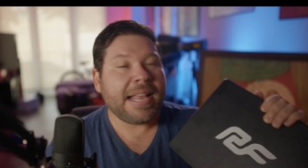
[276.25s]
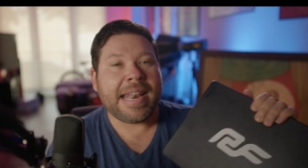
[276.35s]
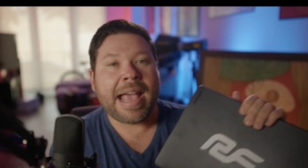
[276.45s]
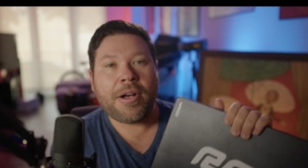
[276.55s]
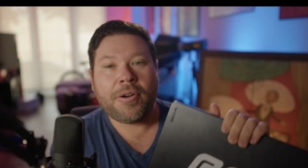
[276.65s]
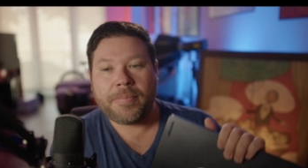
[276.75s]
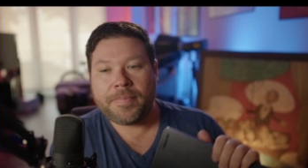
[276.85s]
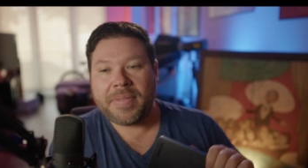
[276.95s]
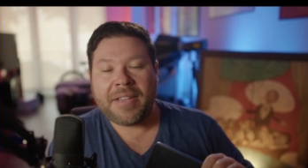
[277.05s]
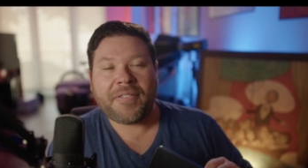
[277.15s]
Now,
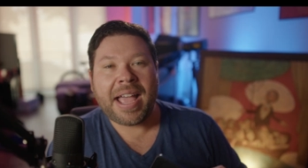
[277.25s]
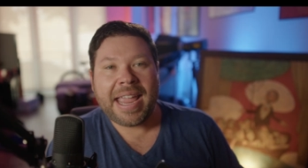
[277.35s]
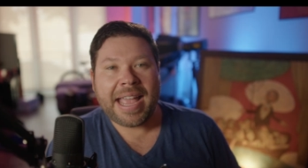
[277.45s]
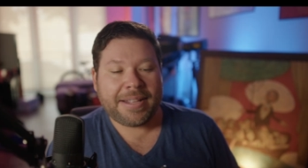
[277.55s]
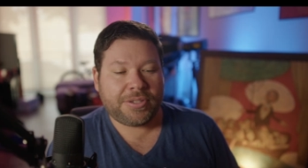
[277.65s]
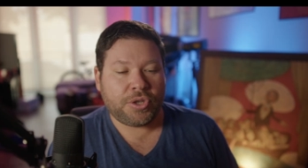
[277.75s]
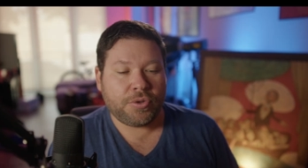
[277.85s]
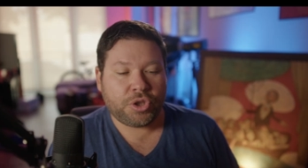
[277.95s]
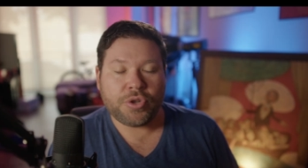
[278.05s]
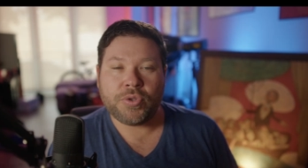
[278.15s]
if I had to
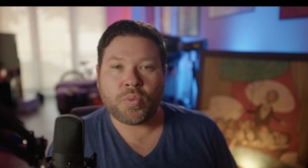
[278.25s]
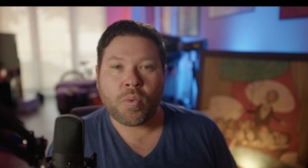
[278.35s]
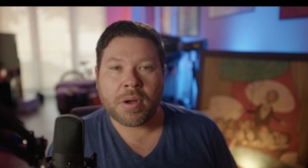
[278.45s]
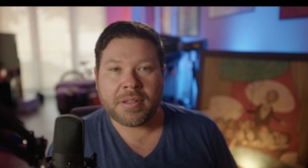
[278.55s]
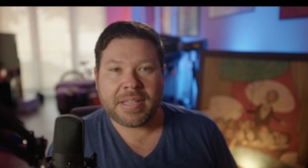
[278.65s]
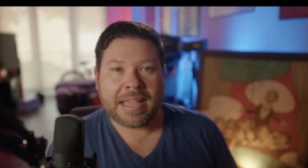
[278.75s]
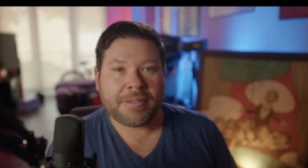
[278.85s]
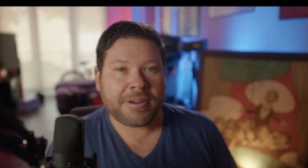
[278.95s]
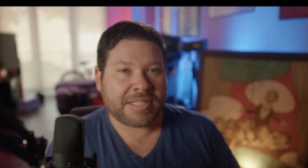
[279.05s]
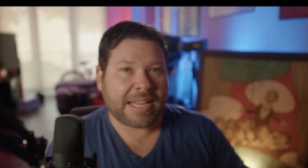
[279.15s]
choose one or the
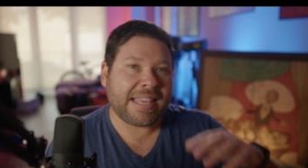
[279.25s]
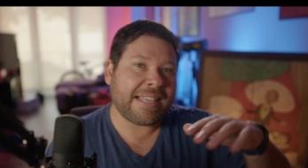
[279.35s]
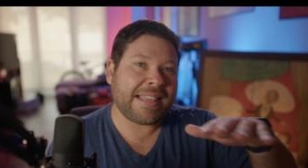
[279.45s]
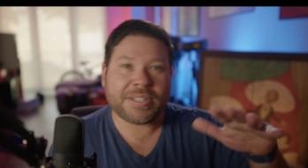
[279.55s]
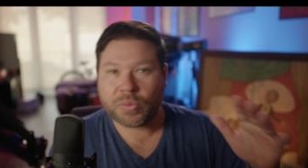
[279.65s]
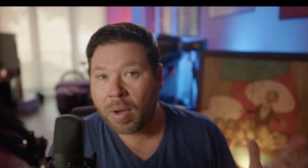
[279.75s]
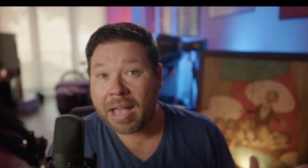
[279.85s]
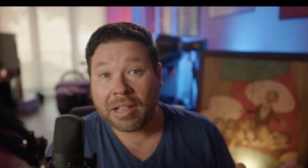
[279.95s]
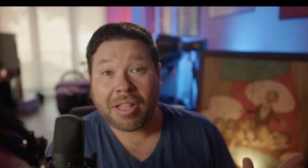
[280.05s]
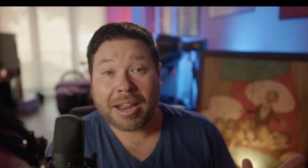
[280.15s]
other, because I think that's why
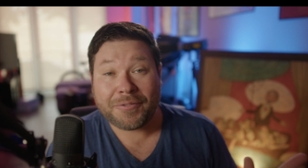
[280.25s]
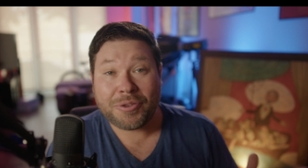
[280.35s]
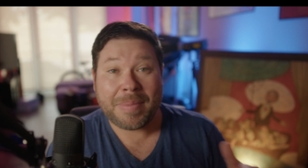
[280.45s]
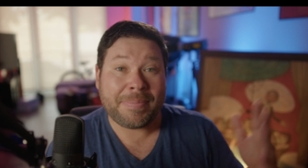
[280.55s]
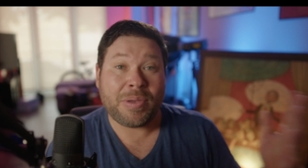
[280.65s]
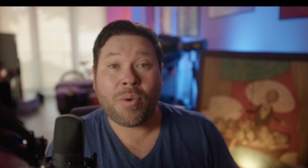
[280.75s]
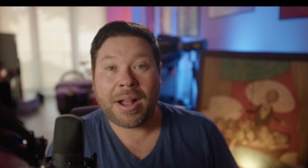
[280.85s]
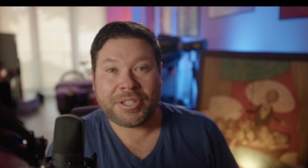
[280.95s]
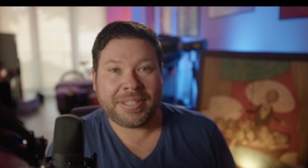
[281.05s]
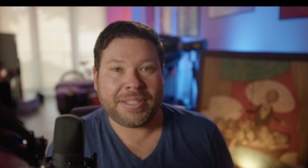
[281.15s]
a lot of you may be
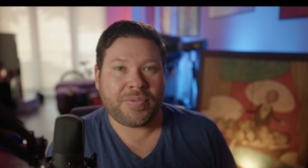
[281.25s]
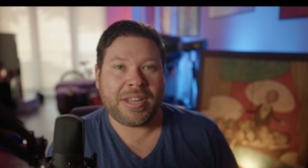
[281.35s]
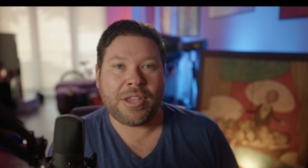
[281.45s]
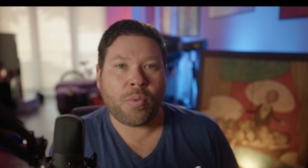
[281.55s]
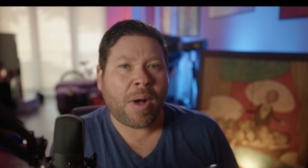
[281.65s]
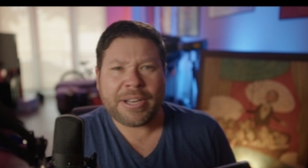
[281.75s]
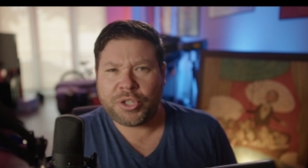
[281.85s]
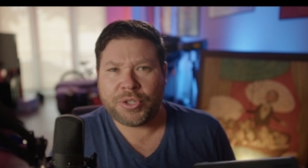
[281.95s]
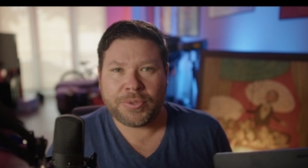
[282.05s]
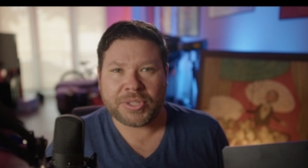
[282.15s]
watching this video, why
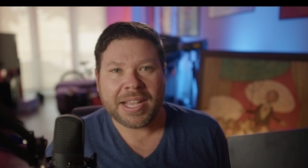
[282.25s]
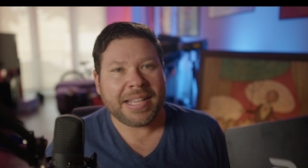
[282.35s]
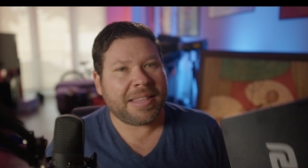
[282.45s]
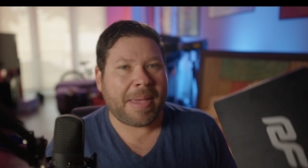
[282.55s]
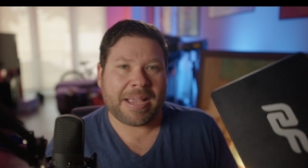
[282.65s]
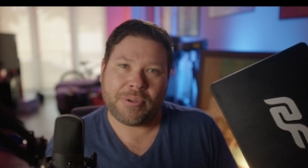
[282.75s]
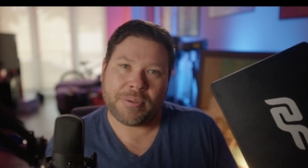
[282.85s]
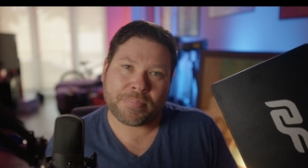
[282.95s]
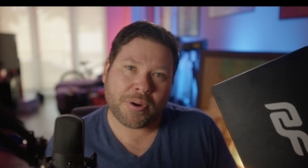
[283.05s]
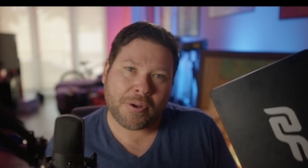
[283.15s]
choose the
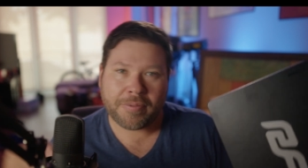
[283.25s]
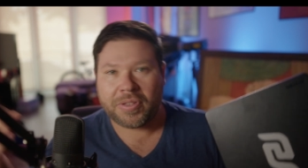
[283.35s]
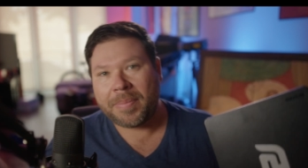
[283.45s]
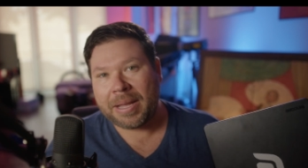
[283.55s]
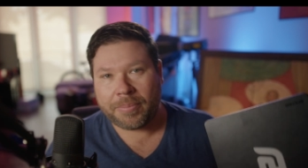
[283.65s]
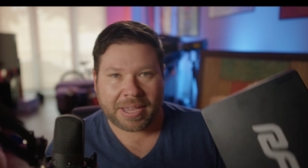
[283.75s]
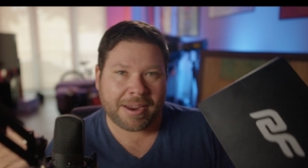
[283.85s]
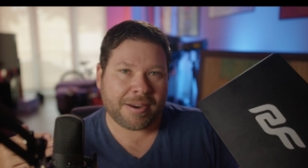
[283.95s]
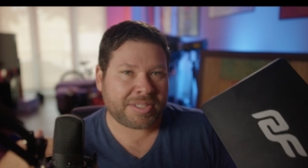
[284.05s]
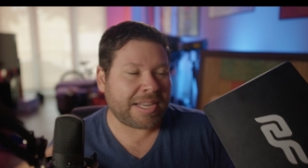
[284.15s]
MacBook Pro over the MacBook
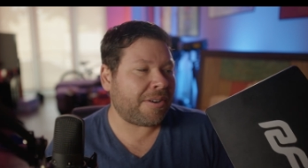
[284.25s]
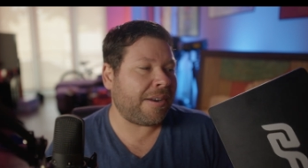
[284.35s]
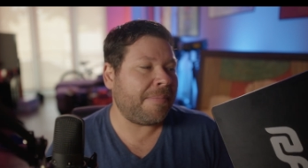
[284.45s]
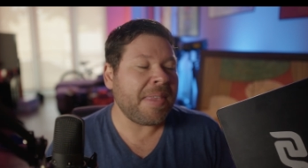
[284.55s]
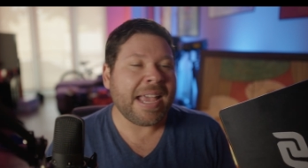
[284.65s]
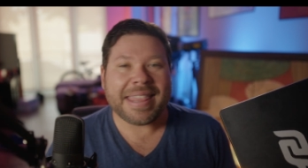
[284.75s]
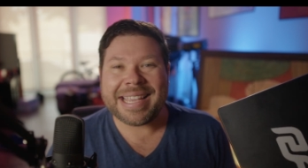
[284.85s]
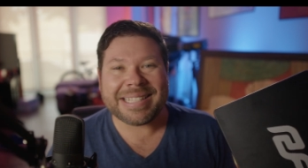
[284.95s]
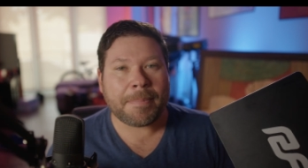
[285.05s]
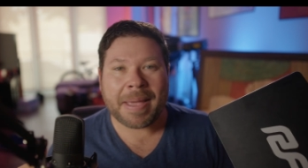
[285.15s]
Air, etc. I think
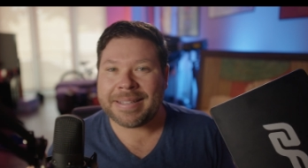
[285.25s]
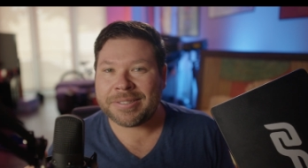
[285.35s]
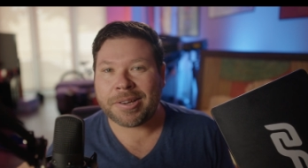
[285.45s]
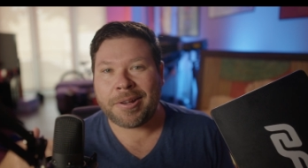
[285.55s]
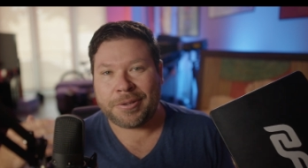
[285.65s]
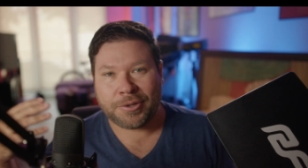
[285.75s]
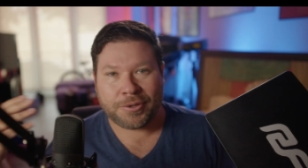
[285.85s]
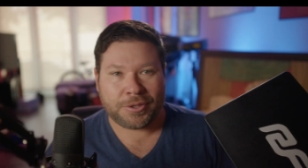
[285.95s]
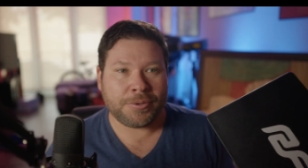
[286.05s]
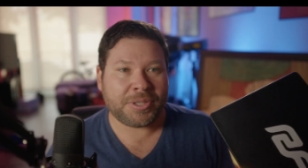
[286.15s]
it depends on your
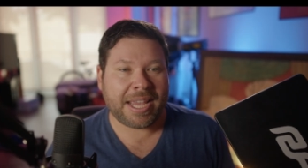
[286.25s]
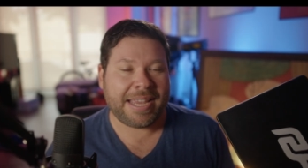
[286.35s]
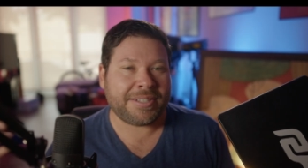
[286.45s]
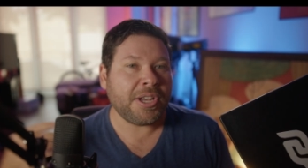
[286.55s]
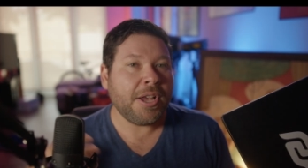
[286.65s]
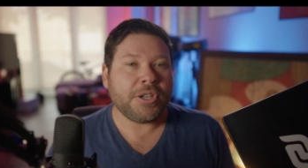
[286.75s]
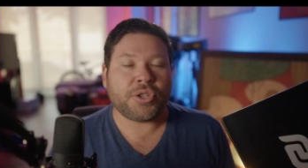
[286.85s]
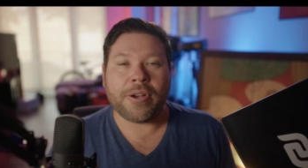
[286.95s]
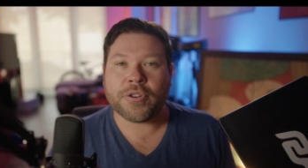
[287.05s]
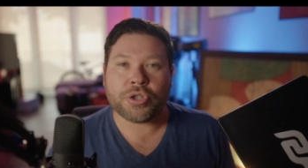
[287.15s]
use case.
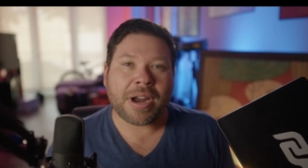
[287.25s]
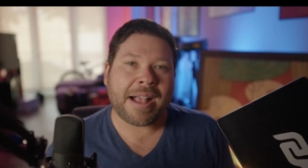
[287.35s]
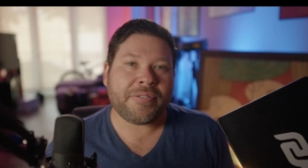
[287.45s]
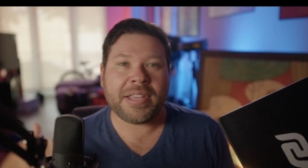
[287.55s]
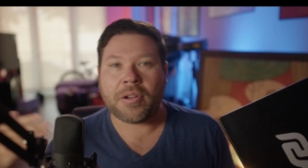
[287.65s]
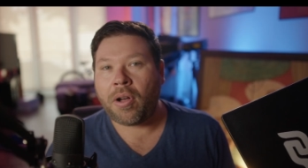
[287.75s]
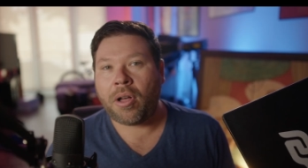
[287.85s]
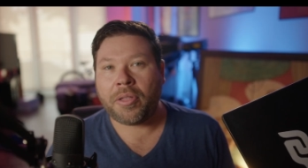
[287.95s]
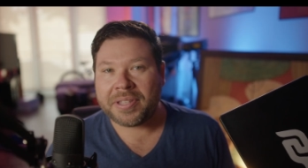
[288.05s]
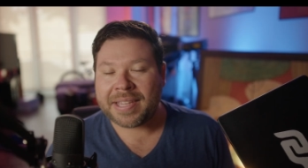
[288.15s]
So if you're traveling
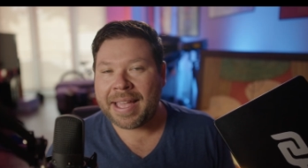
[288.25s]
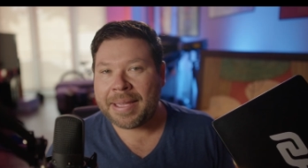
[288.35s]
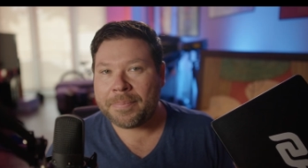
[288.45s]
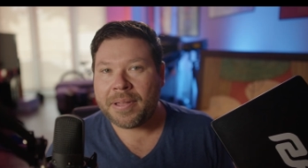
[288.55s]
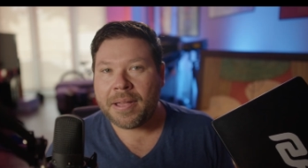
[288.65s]
all the time,